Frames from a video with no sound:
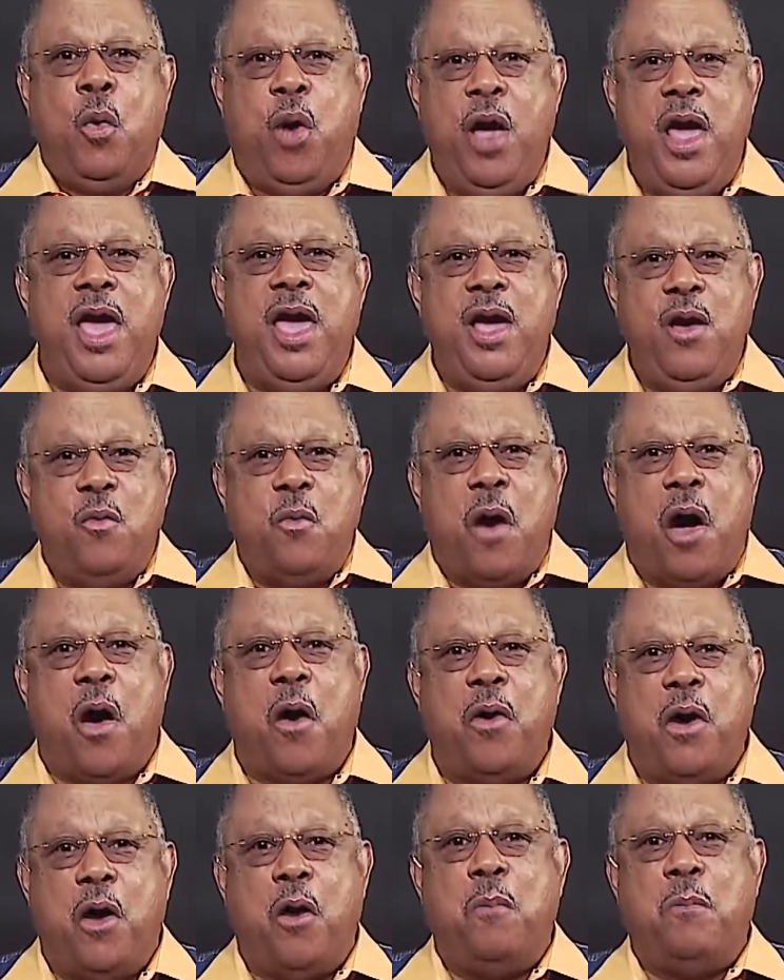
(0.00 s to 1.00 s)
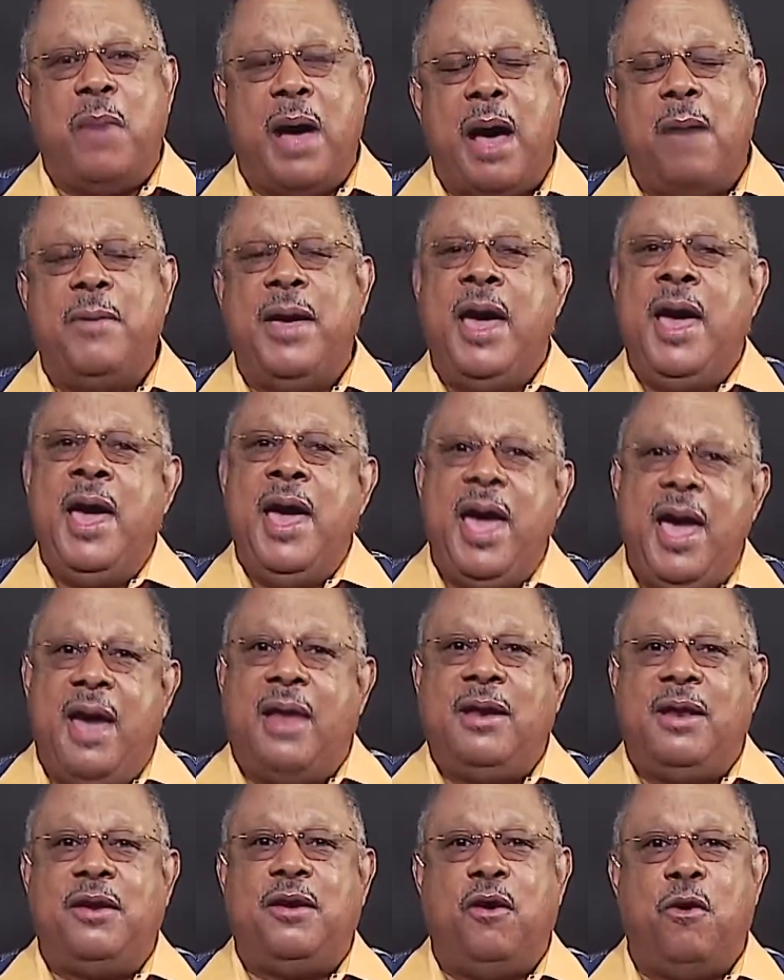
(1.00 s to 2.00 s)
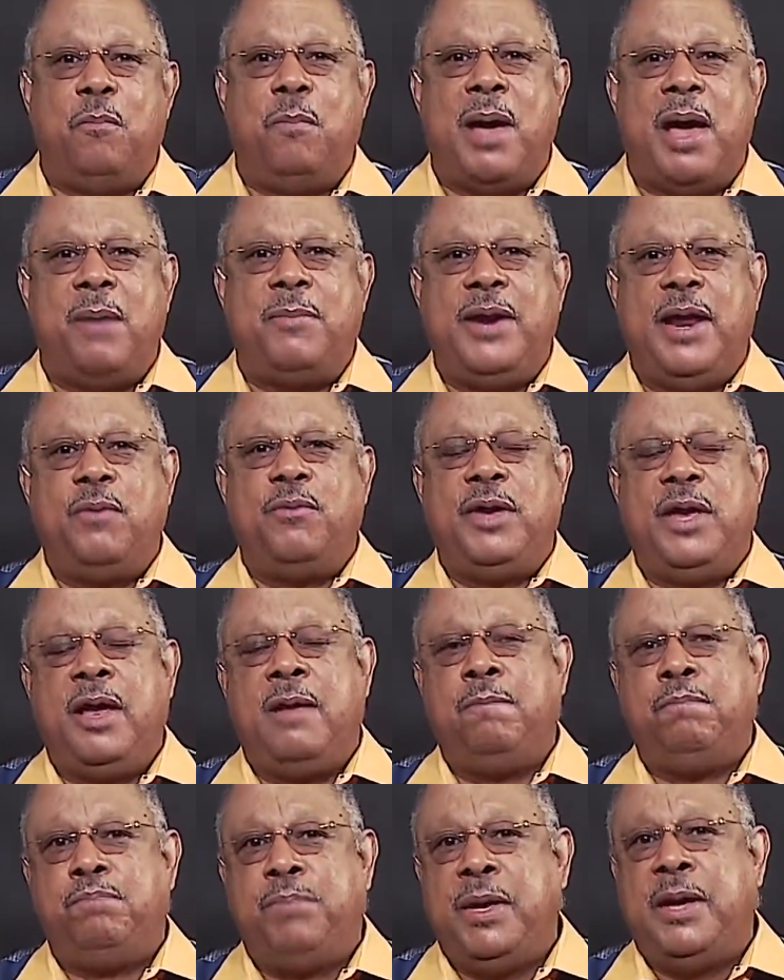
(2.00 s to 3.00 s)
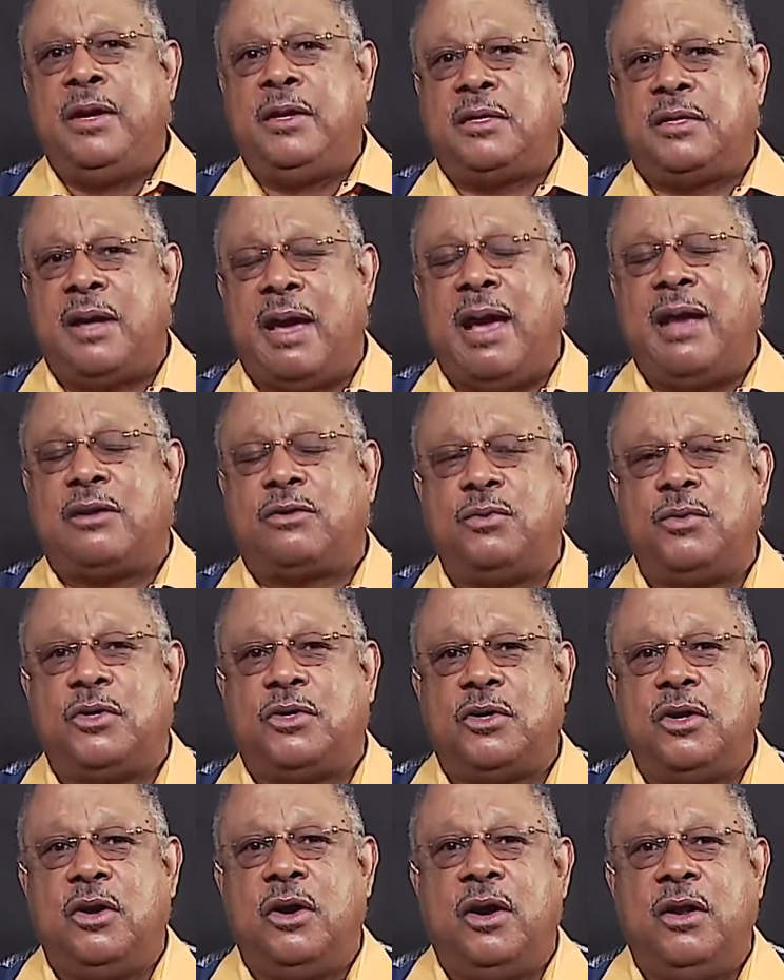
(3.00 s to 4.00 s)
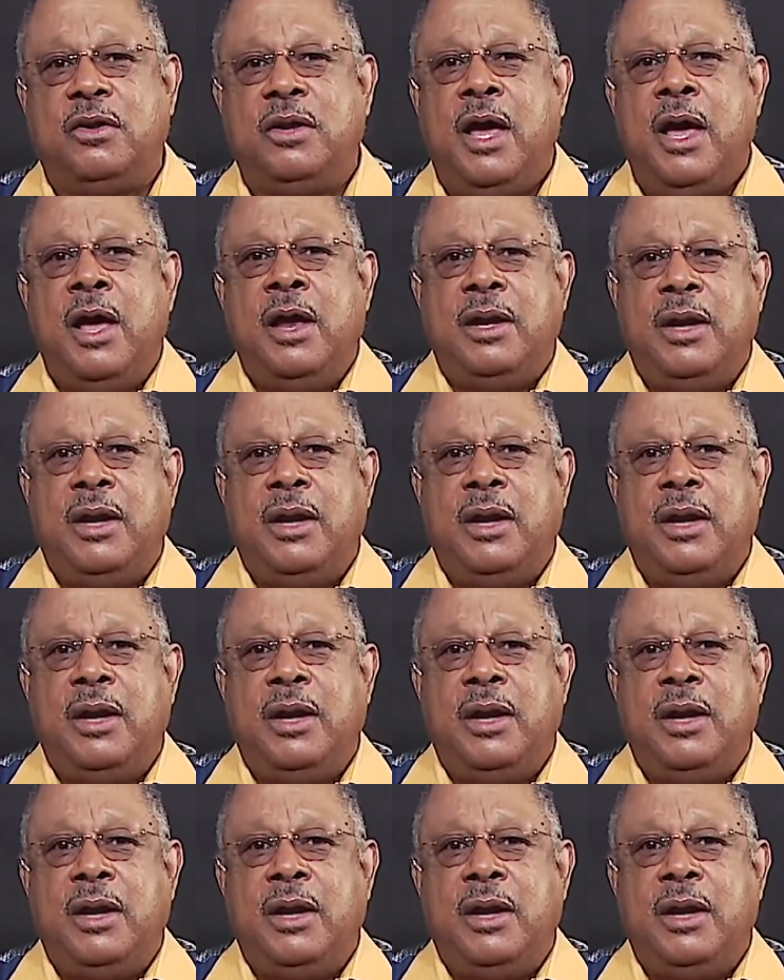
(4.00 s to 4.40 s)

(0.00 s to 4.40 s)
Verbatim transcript: We want Obama. Hell, on Obama, they were getting big tax returns.